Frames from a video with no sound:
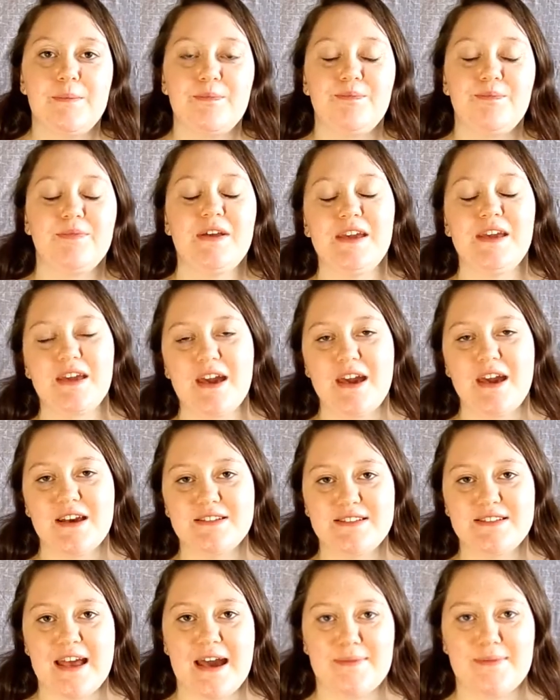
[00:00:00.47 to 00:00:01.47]
Hey
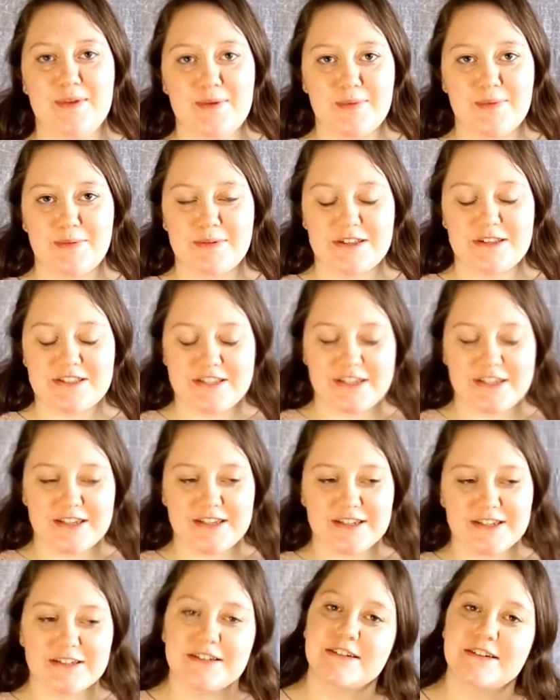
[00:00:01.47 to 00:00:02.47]
guys, happy
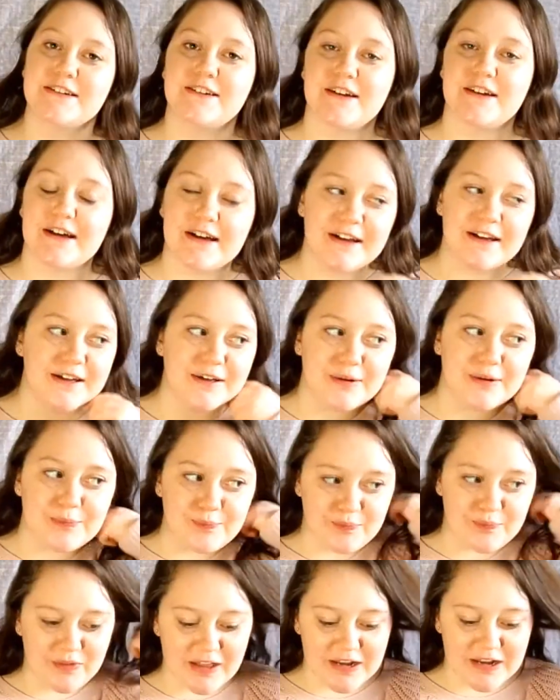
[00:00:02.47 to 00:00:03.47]
BBT.
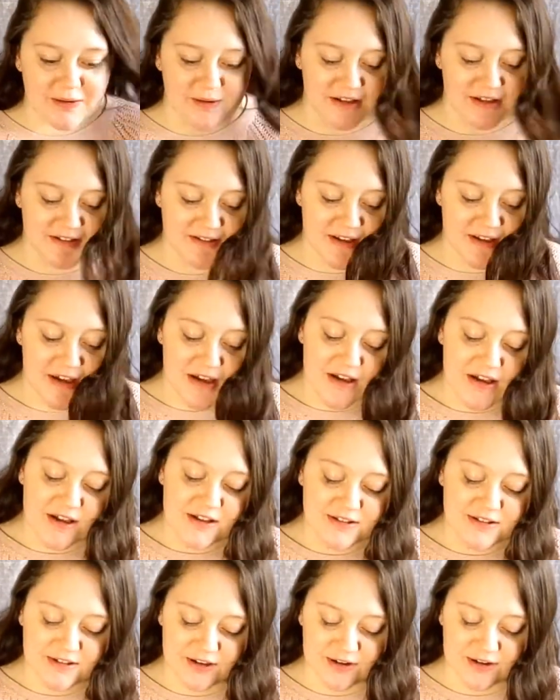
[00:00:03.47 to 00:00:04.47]
Anyways,
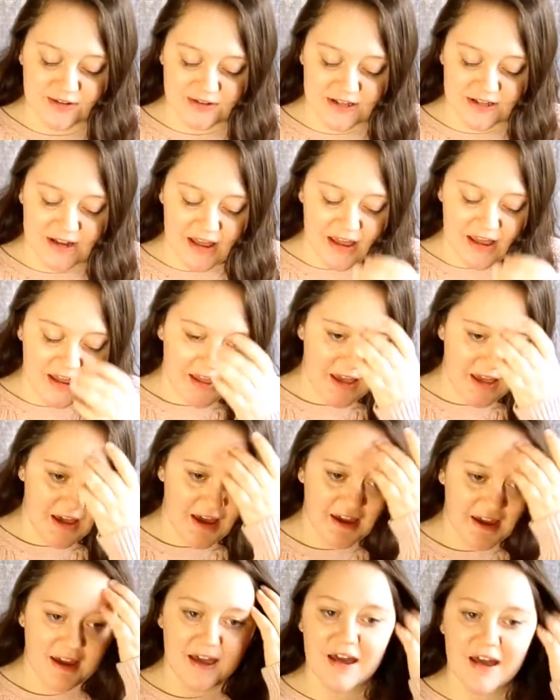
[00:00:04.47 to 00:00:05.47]
so today
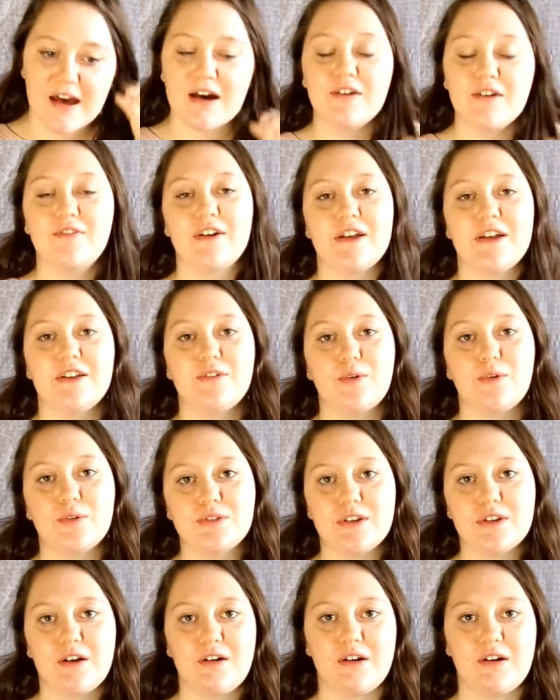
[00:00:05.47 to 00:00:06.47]
I have an
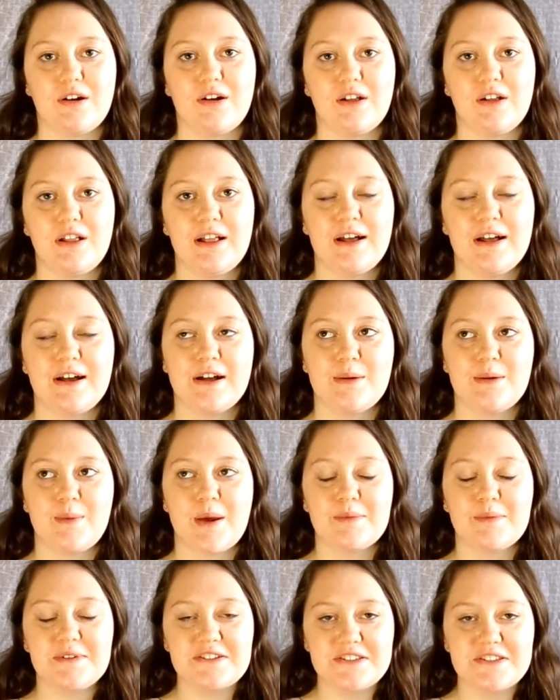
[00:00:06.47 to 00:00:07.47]
Ulta haul.
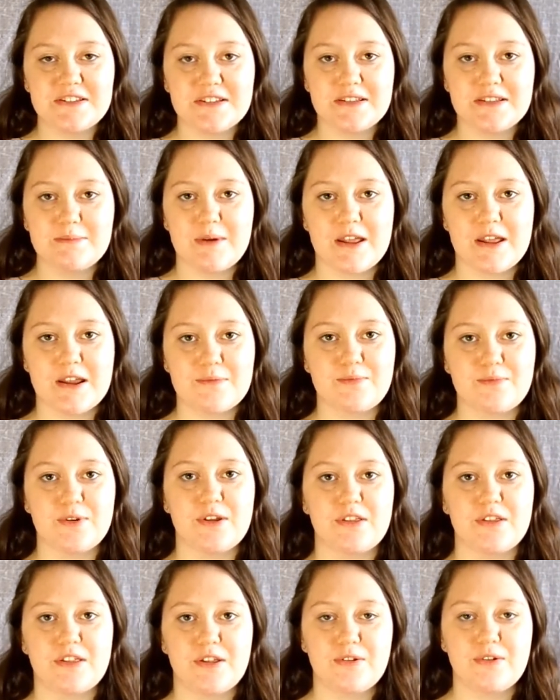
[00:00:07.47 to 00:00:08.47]
I recently met up
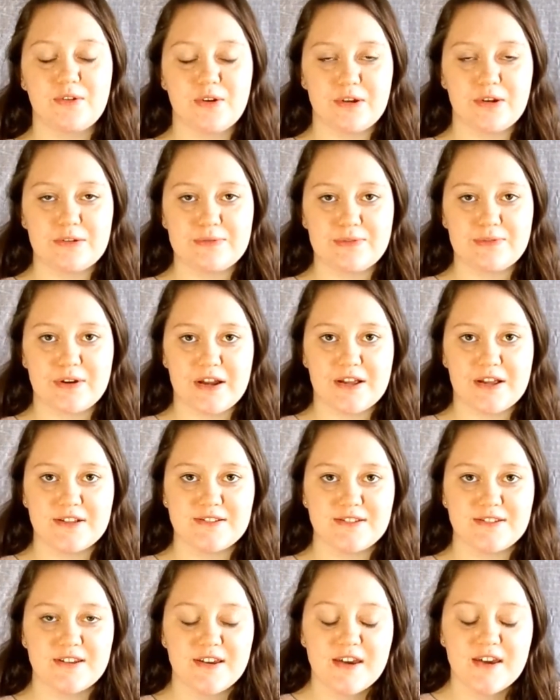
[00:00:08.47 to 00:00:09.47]
with a good
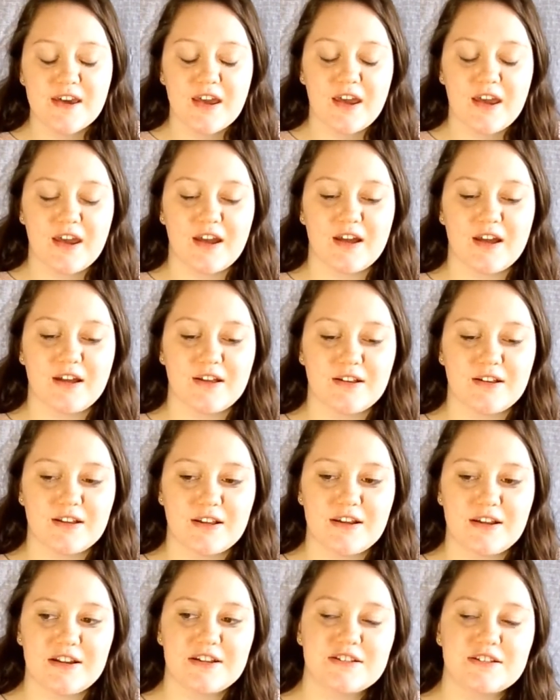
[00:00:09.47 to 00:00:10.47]
friend and
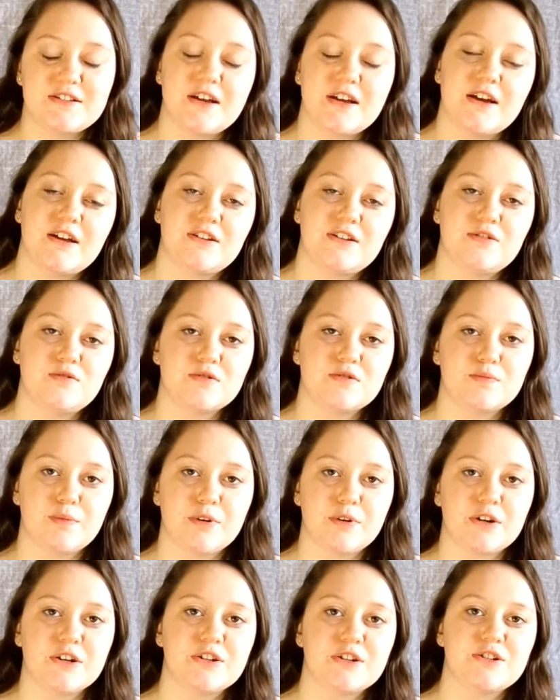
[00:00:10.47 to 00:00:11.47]
he decided to
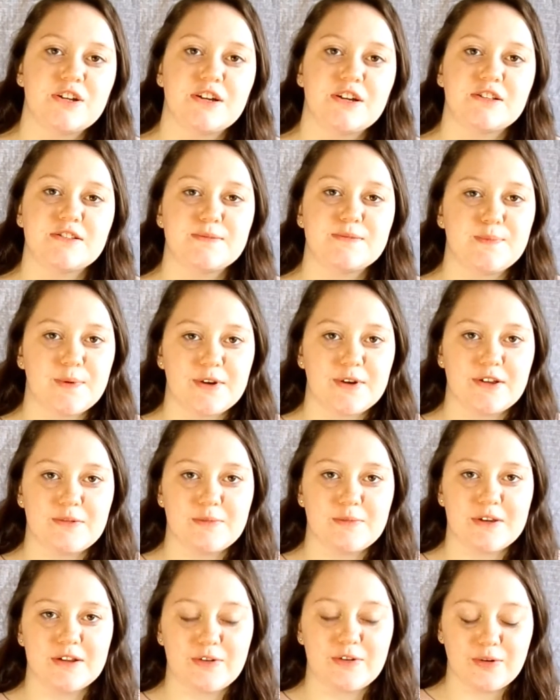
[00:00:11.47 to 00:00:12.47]
splurge and spoil
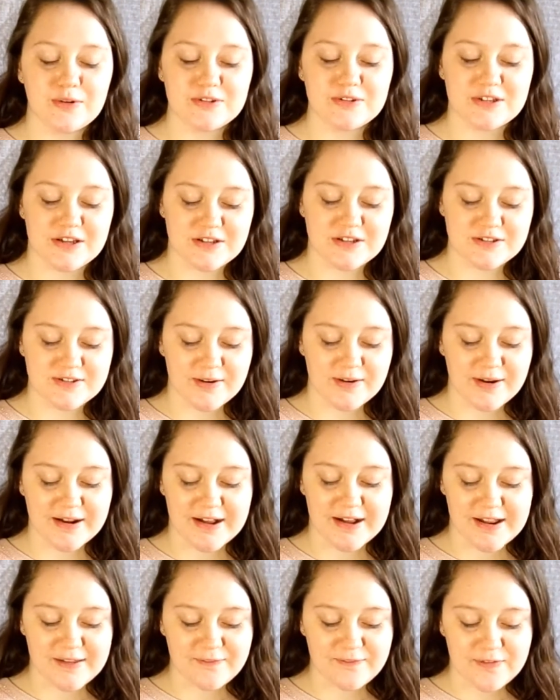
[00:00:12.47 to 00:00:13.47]
me at Ulta. So I
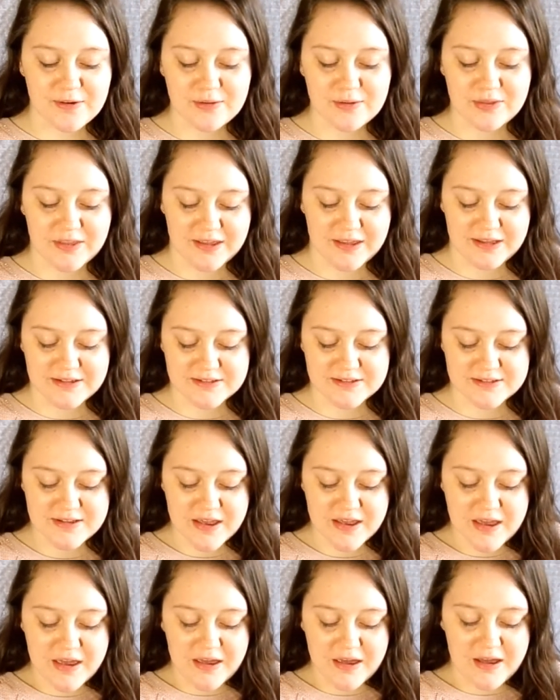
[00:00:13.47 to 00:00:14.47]
got a few things
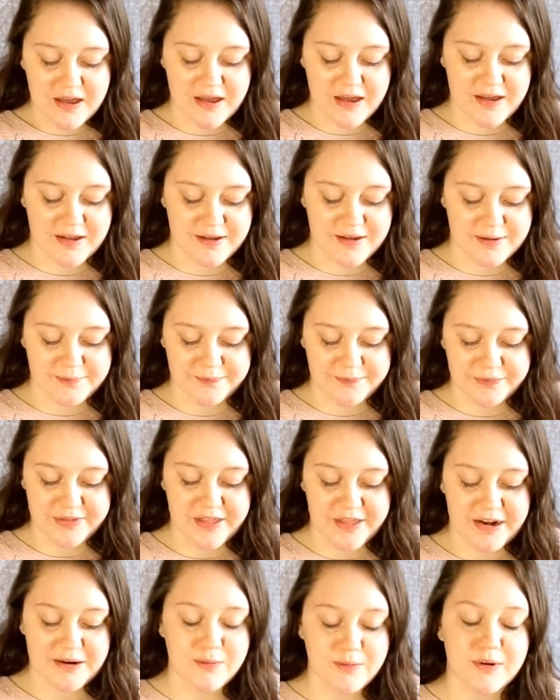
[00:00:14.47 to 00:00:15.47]

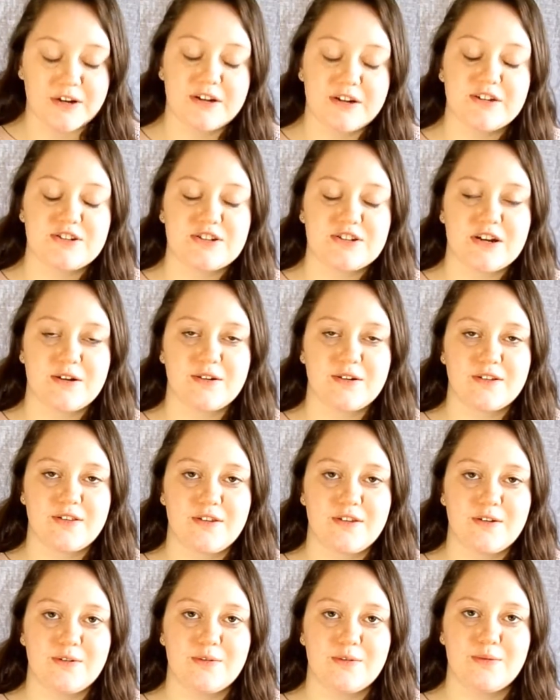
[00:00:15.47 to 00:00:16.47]
that I wanted to share with
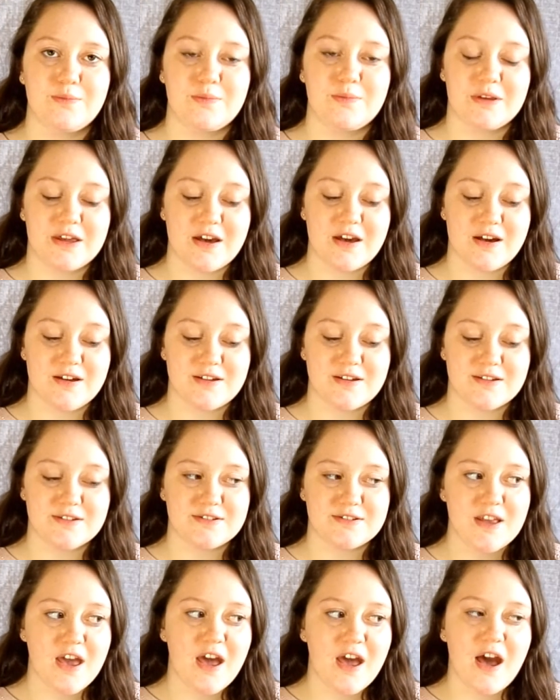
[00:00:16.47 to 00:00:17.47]
you because
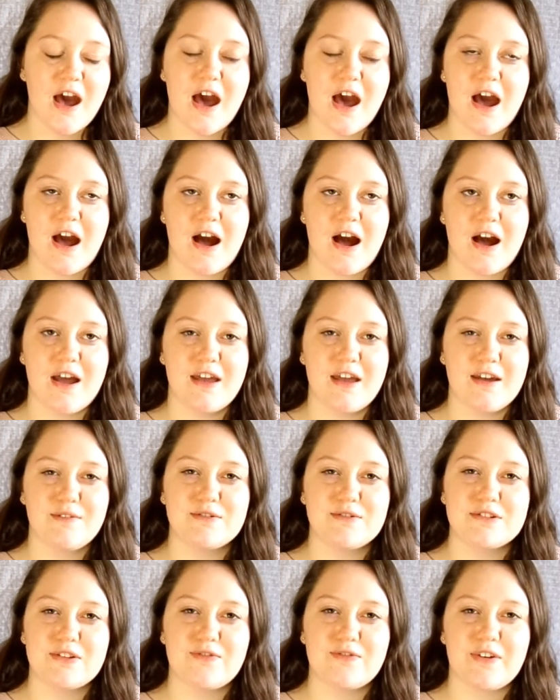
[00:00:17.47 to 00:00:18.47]
it
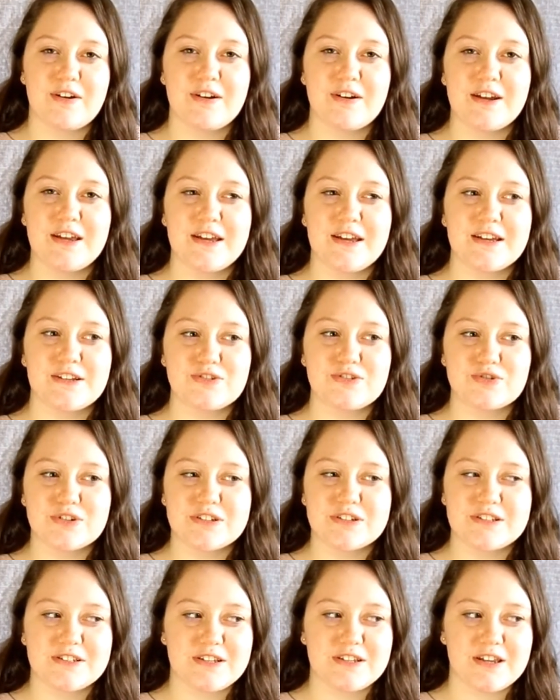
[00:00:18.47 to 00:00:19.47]
was a very
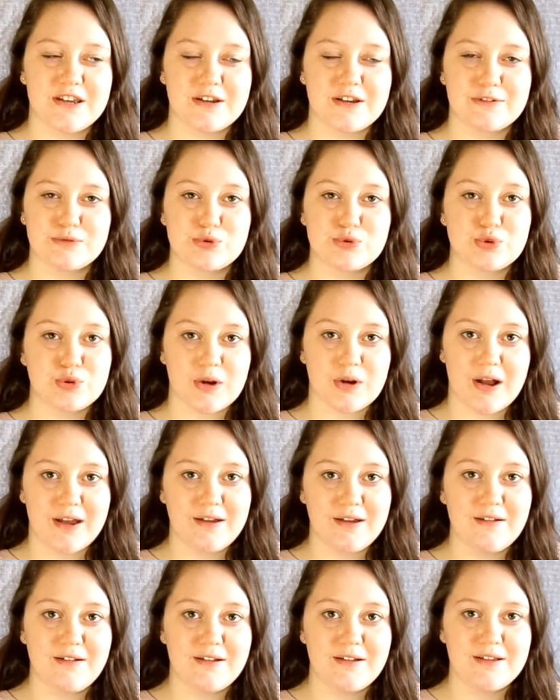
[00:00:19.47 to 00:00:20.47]
interesting
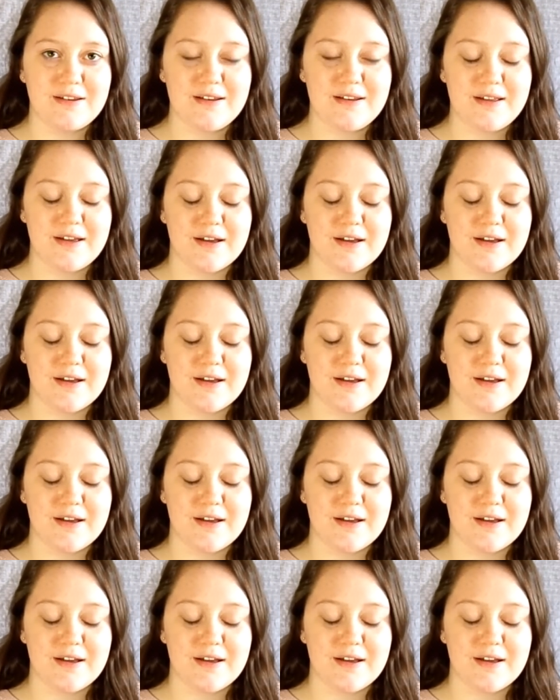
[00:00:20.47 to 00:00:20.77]
try on.